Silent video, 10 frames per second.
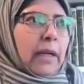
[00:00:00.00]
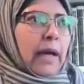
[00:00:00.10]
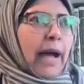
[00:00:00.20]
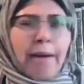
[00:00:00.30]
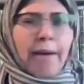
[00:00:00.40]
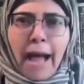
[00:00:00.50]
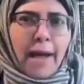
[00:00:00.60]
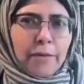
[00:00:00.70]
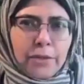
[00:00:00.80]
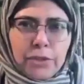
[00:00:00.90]

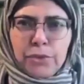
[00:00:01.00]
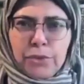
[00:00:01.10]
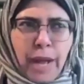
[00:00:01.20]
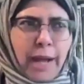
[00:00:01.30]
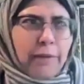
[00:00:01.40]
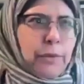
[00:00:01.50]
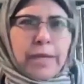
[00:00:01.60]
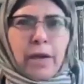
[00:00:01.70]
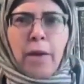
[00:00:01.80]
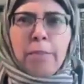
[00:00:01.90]
how do
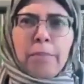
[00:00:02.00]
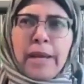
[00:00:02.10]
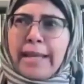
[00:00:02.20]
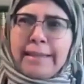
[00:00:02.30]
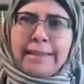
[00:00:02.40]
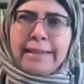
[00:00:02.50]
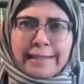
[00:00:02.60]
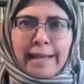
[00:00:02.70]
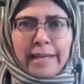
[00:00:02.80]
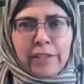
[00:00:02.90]
we comprehend
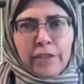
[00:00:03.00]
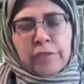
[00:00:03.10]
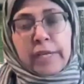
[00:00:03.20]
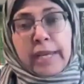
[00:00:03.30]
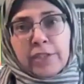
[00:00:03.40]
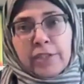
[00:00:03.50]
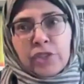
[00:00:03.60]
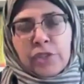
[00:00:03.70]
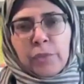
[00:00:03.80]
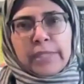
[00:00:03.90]
that kind of
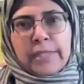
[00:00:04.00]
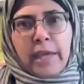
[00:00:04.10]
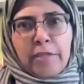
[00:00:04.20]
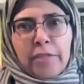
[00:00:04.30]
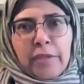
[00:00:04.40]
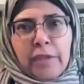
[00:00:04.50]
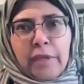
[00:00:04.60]
connection with death?